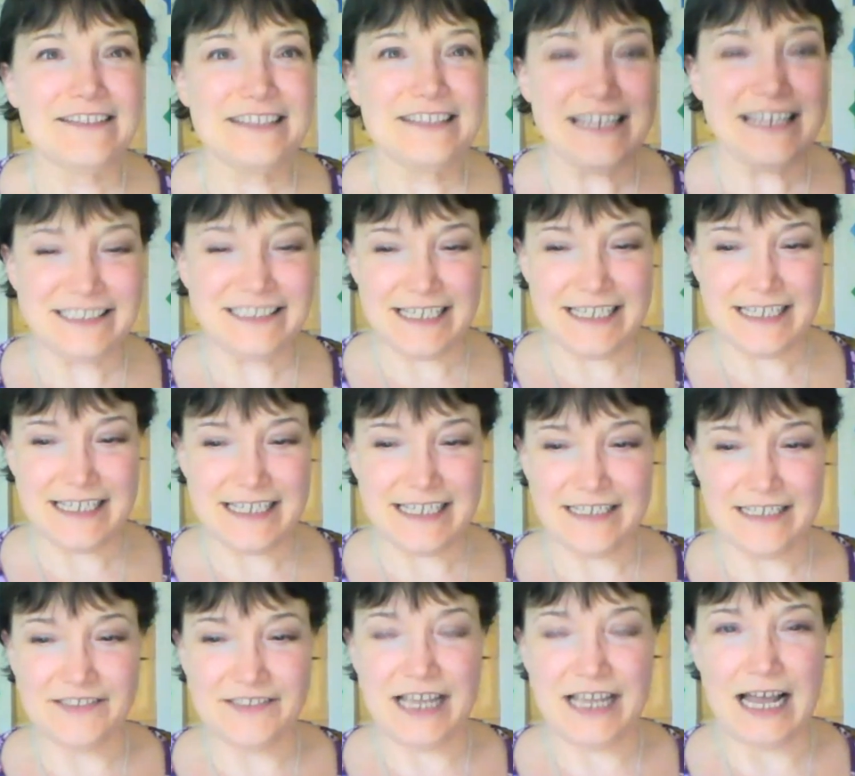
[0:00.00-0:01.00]
this
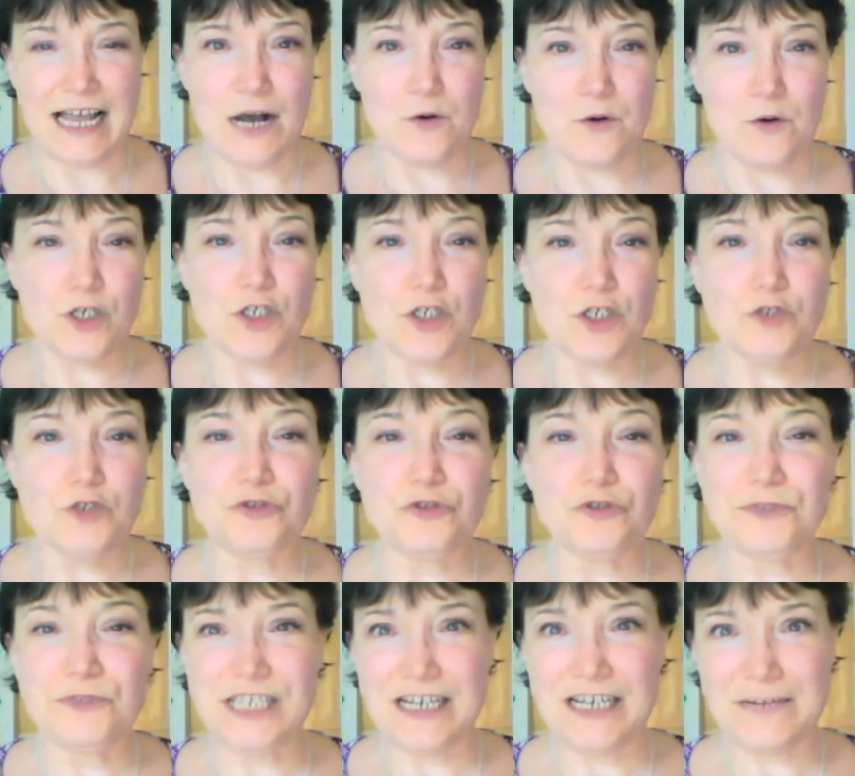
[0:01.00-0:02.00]
is our group
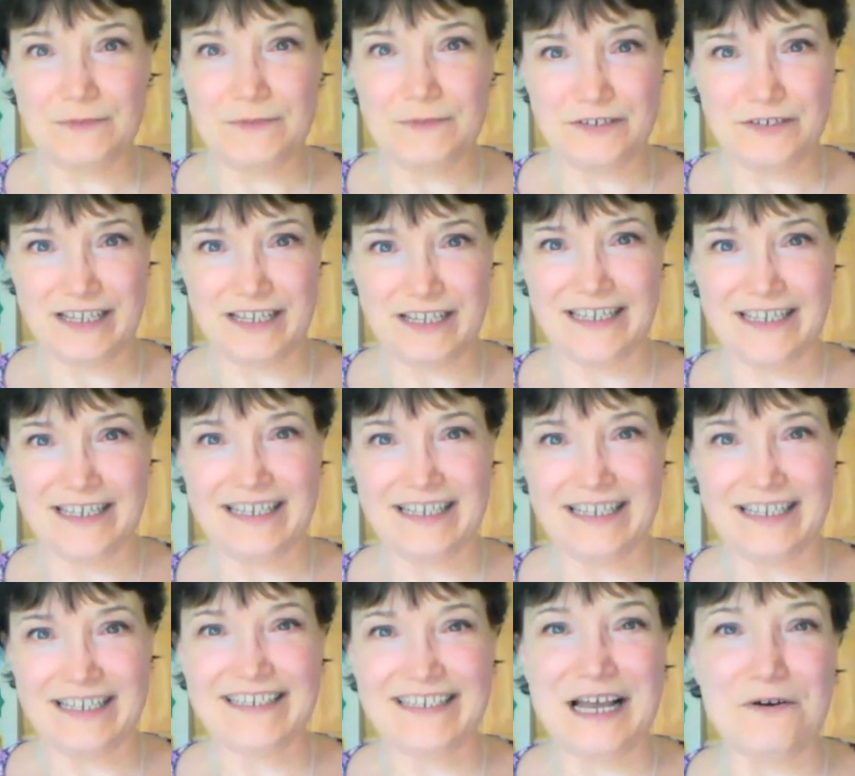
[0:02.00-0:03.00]
ceremony. It
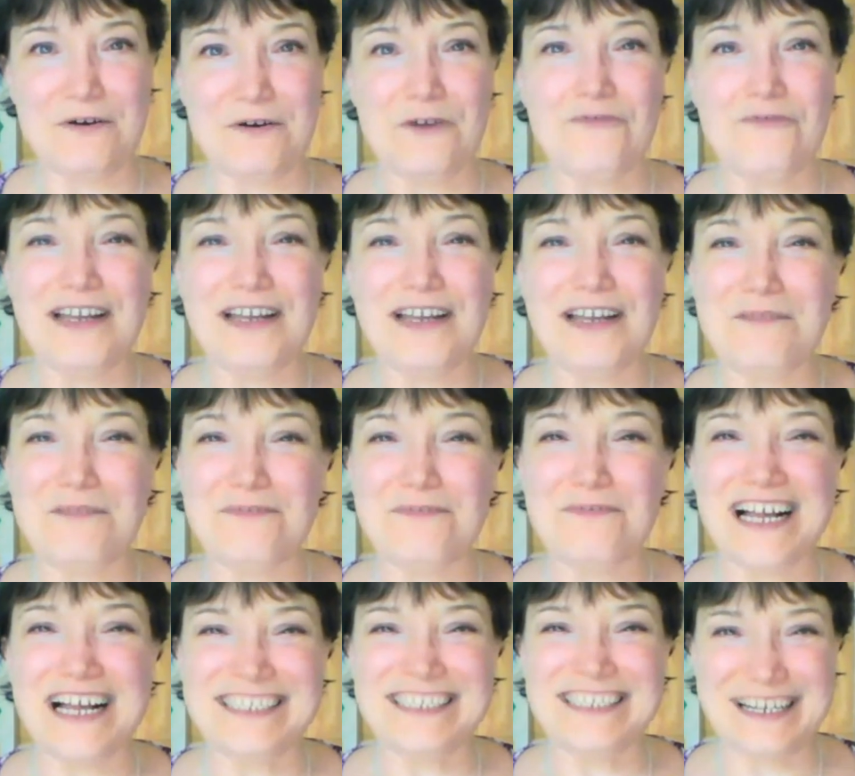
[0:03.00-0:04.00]
is our final
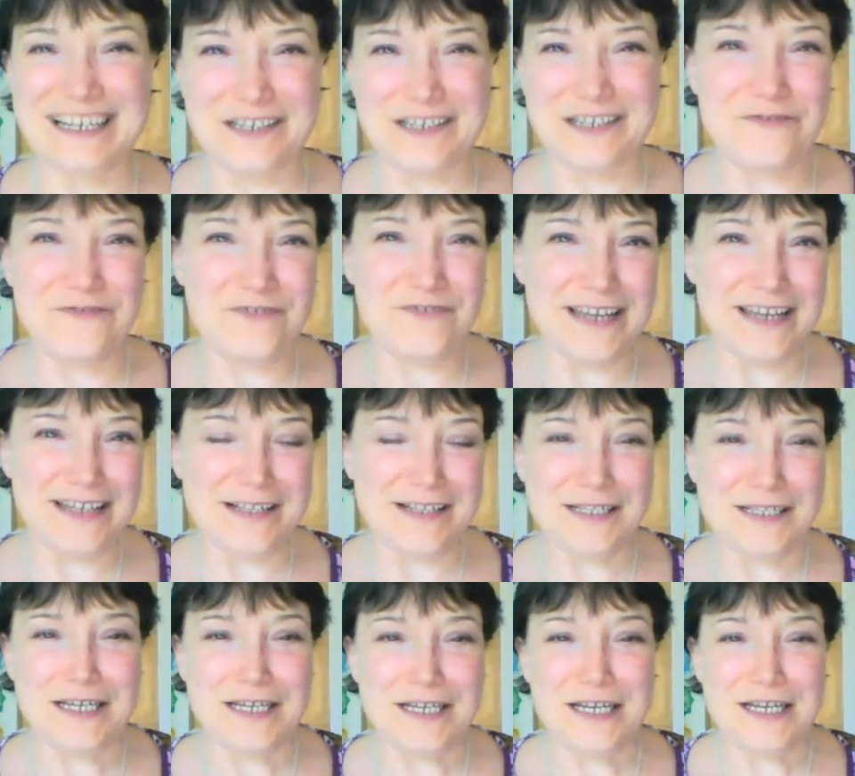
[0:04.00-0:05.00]
project, our
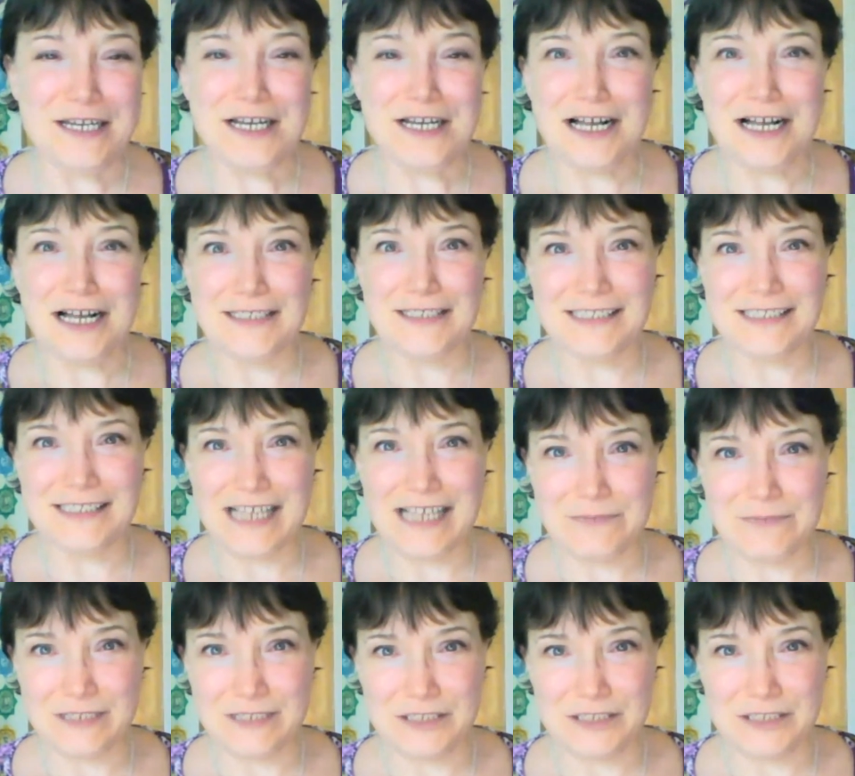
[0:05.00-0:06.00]
final
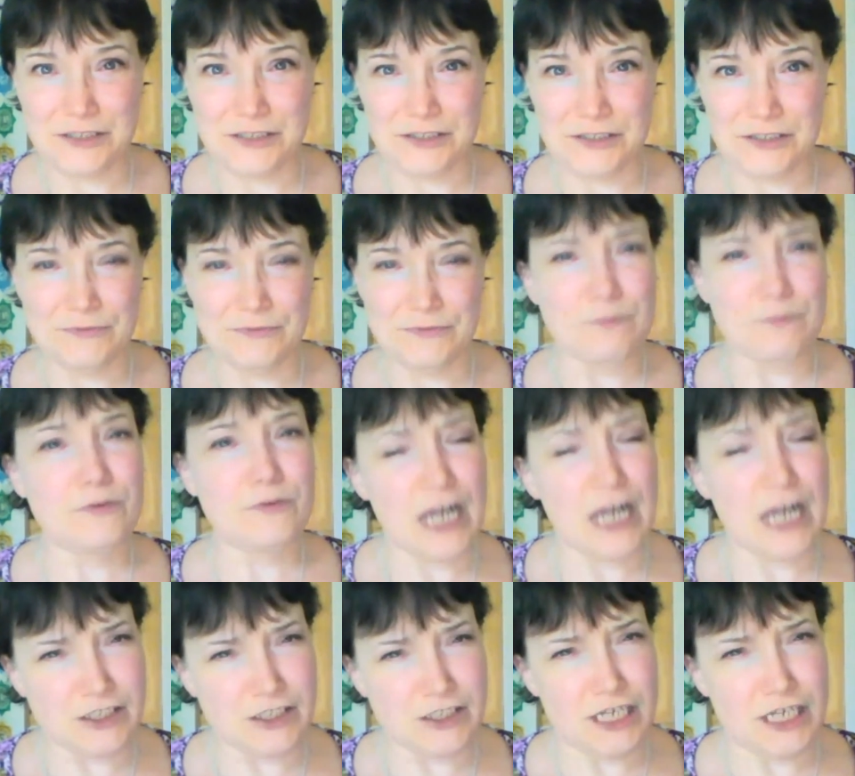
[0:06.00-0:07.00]
assignment, well,
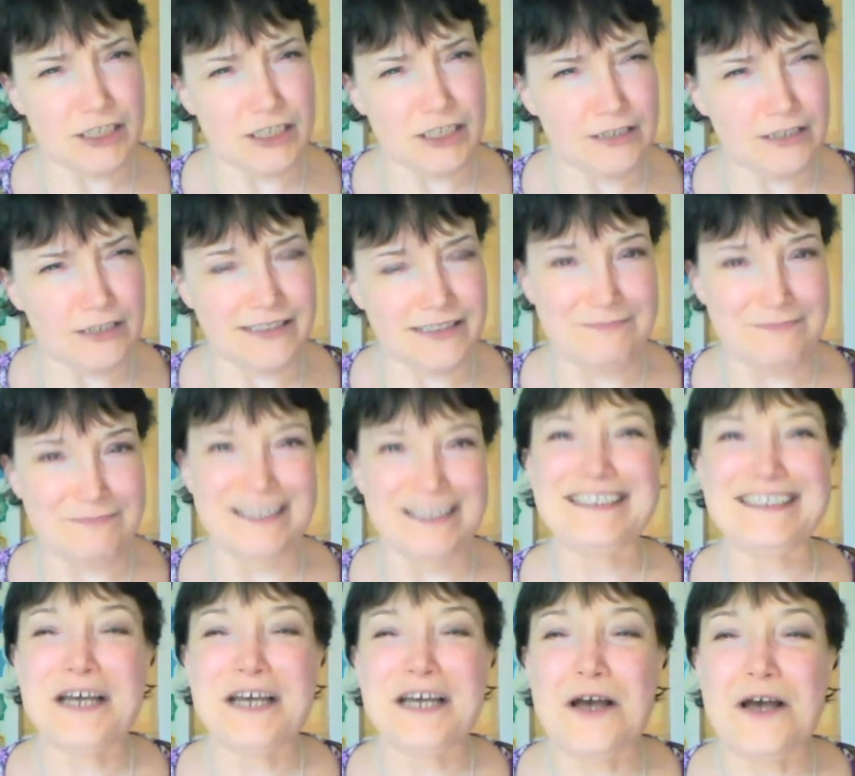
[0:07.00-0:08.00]
project, not
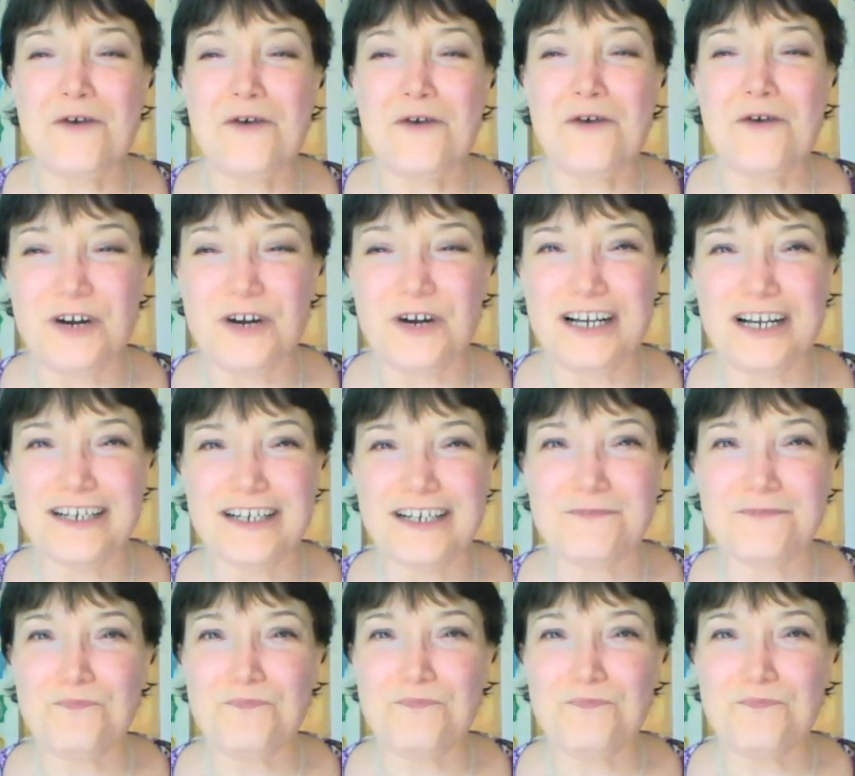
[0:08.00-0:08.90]
assignment, for